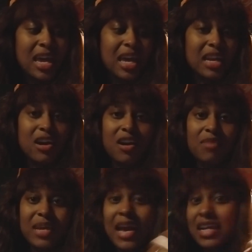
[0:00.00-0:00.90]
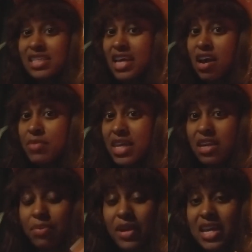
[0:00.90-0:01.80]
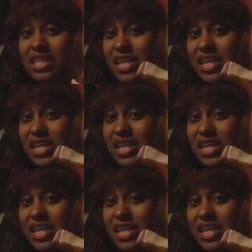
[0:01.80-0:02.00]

And um, they actually helped me get a place.